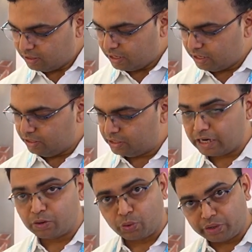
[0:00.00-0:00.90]
and it
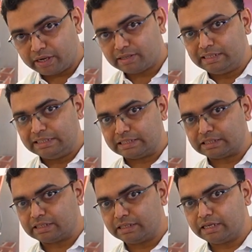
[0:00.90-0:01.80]
can rotate
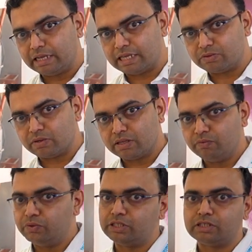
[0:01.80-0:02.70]
360 degree as well,
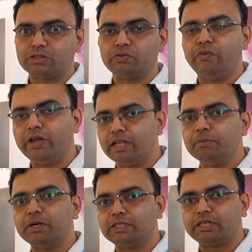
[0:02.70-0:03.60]
which is very
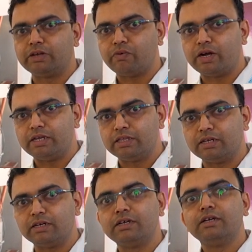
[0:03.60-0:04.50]
much required in
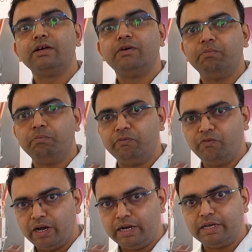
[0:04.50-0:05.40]
the
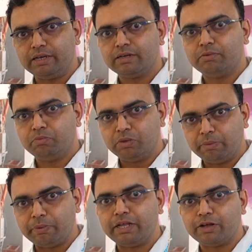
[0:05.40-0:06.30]
welding,
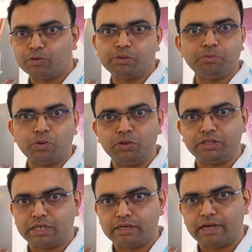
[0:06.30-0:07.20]
repairing of the
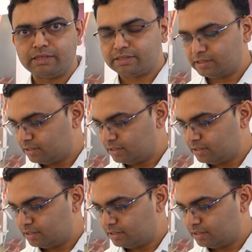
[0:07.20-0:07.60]
molds and dies.